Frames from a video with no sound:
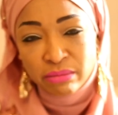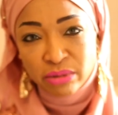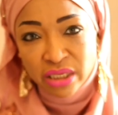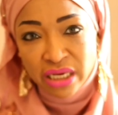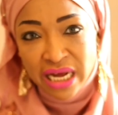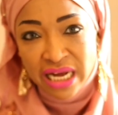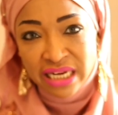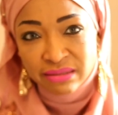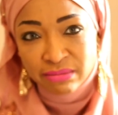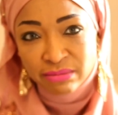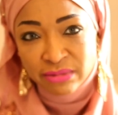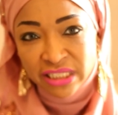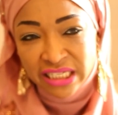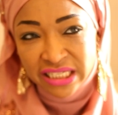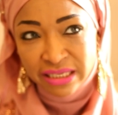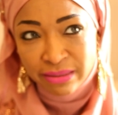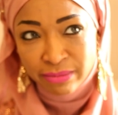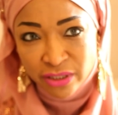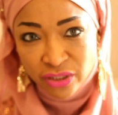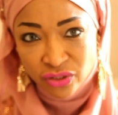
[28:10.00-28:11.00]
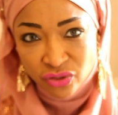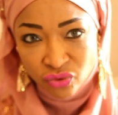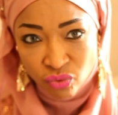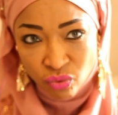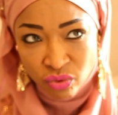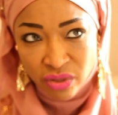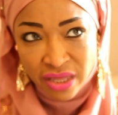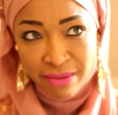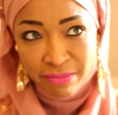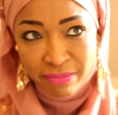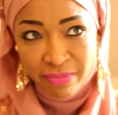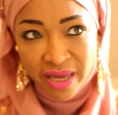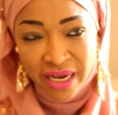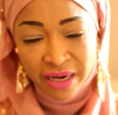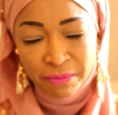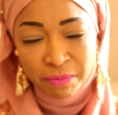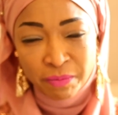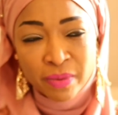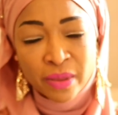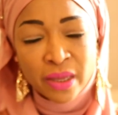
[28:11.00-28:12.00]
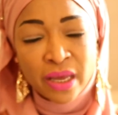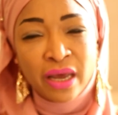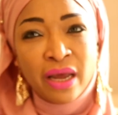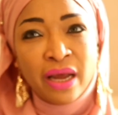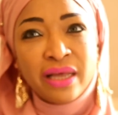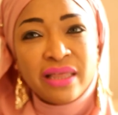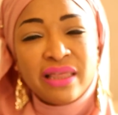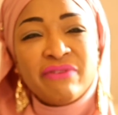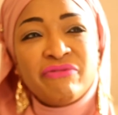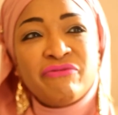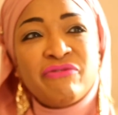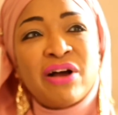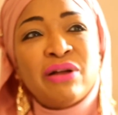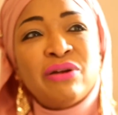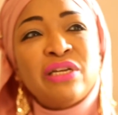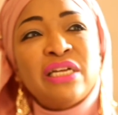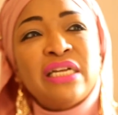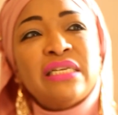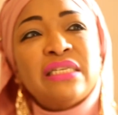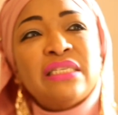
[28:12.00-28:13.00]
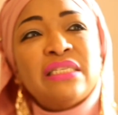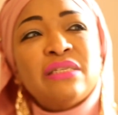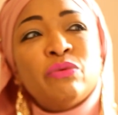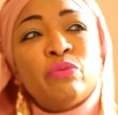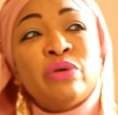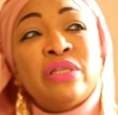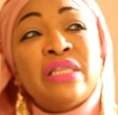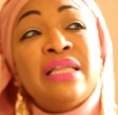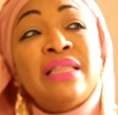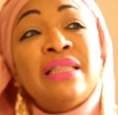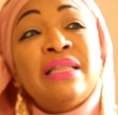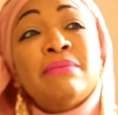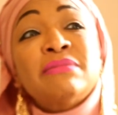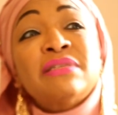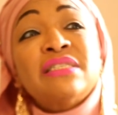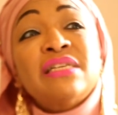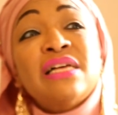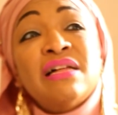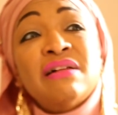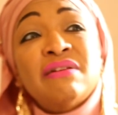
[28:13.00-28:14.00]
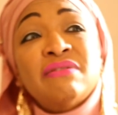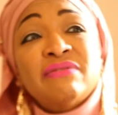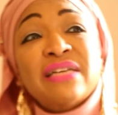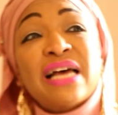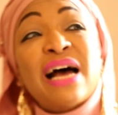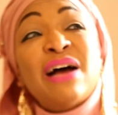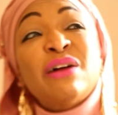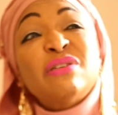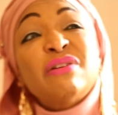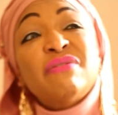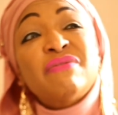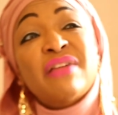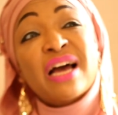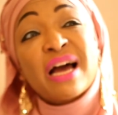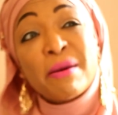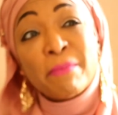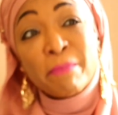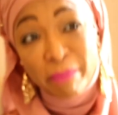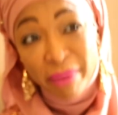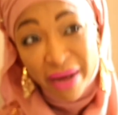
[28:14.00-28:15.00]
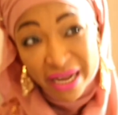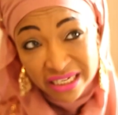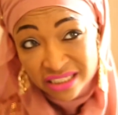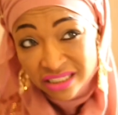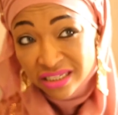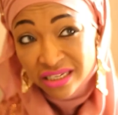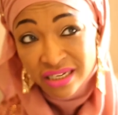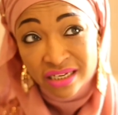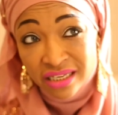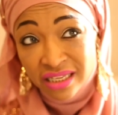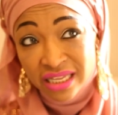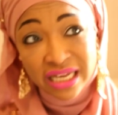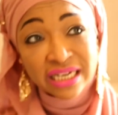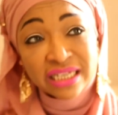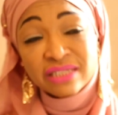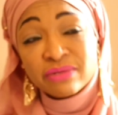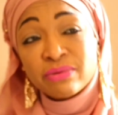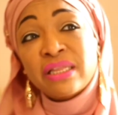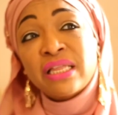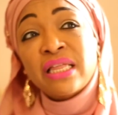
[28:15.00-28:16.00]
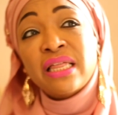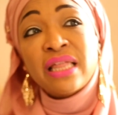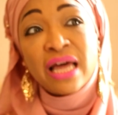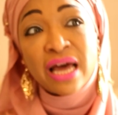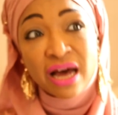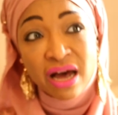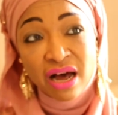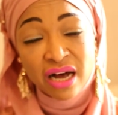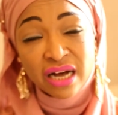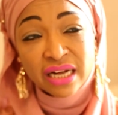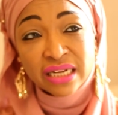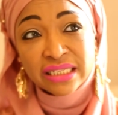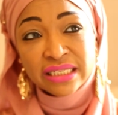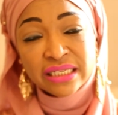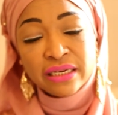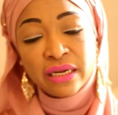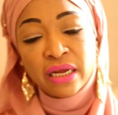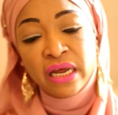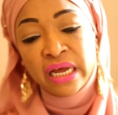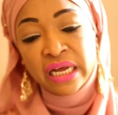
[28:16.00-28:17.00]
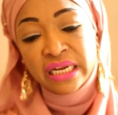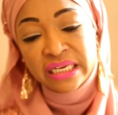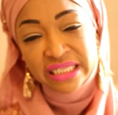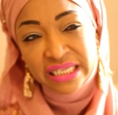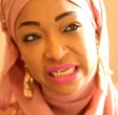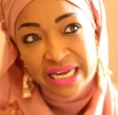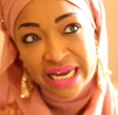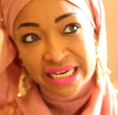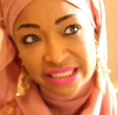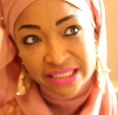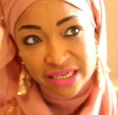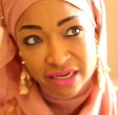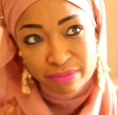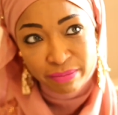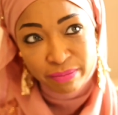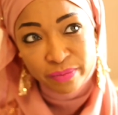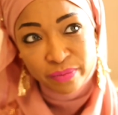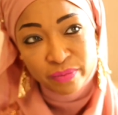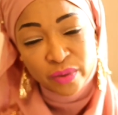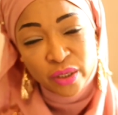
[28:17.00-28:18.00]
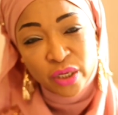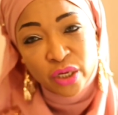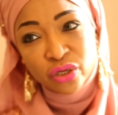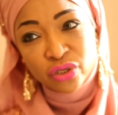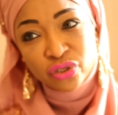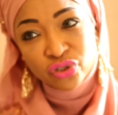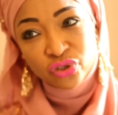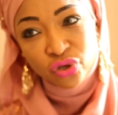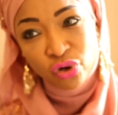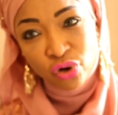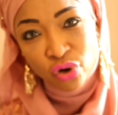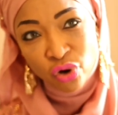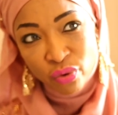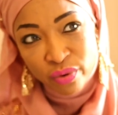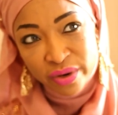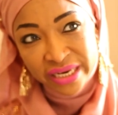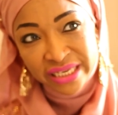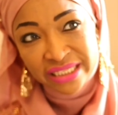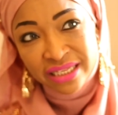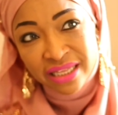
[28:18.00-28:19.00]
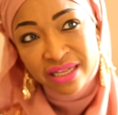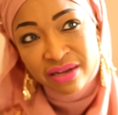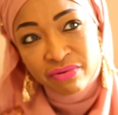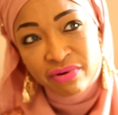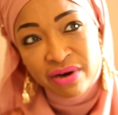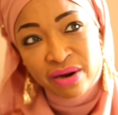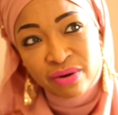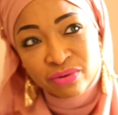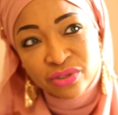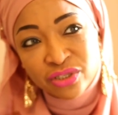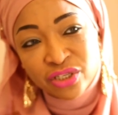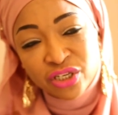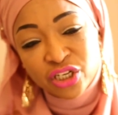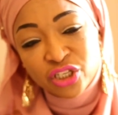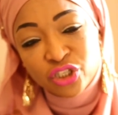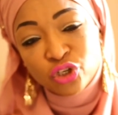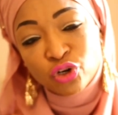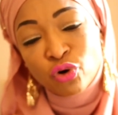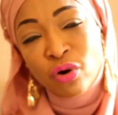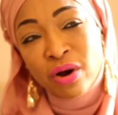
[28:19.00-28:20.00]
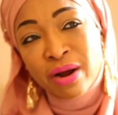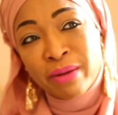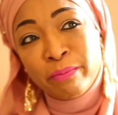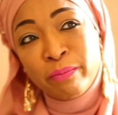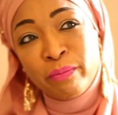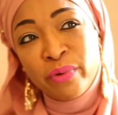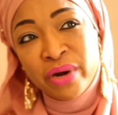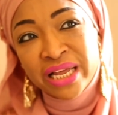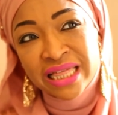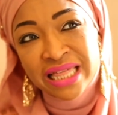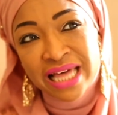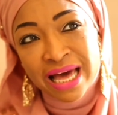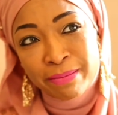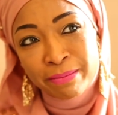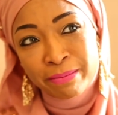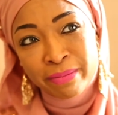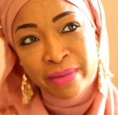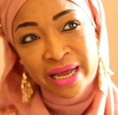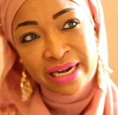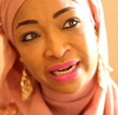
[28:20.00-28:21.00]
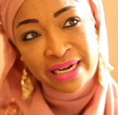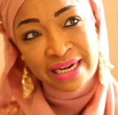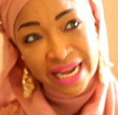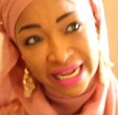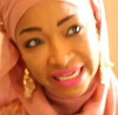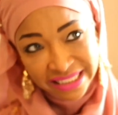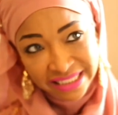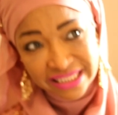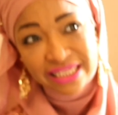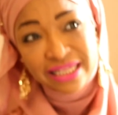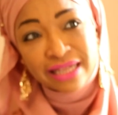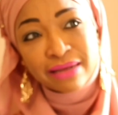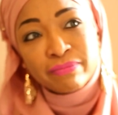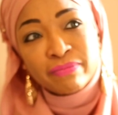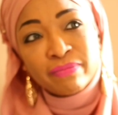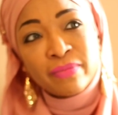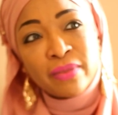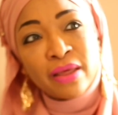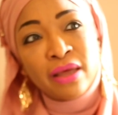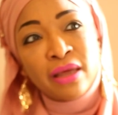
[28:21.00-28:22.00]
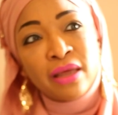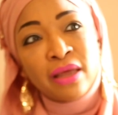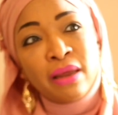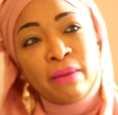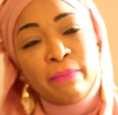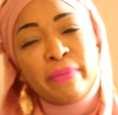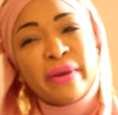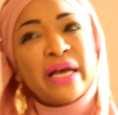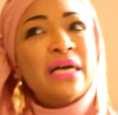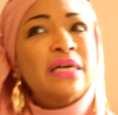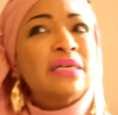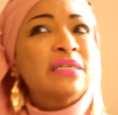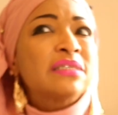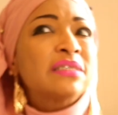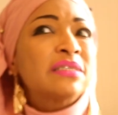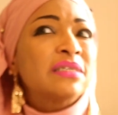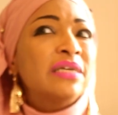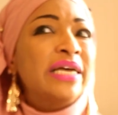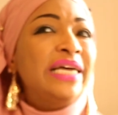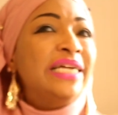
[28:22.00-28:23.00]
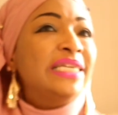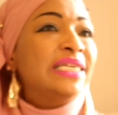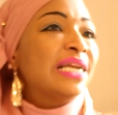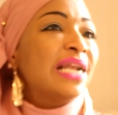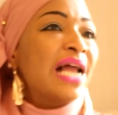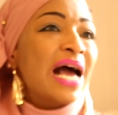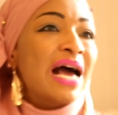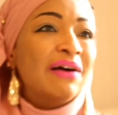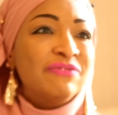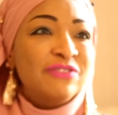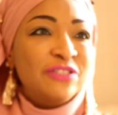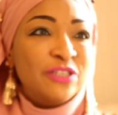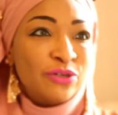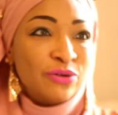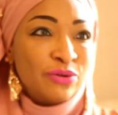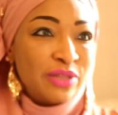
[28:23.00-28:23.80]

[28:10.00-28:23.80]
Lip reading: Kashim Shettima saw that man. They found it within themselves, out of the compassion that is within their heart, to get up, to go into the crowd, to go and bring that man next to them. Because they didn't have to